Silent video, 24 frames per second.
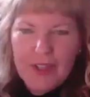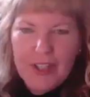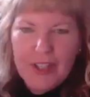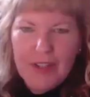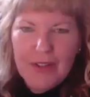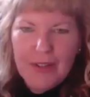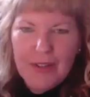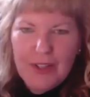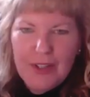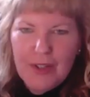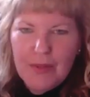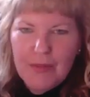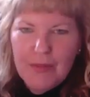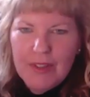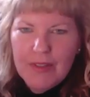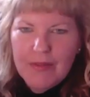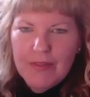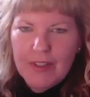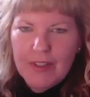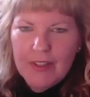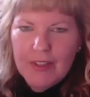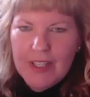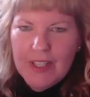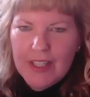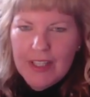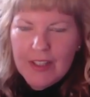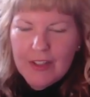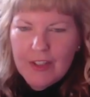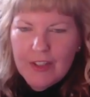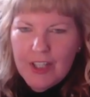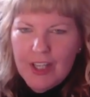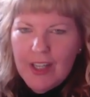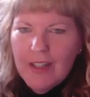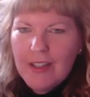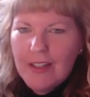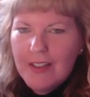you in terms of your next
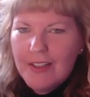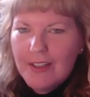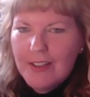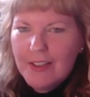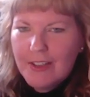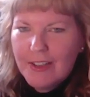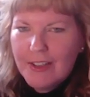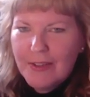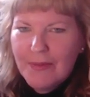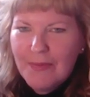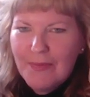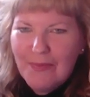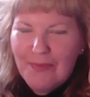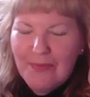challenge?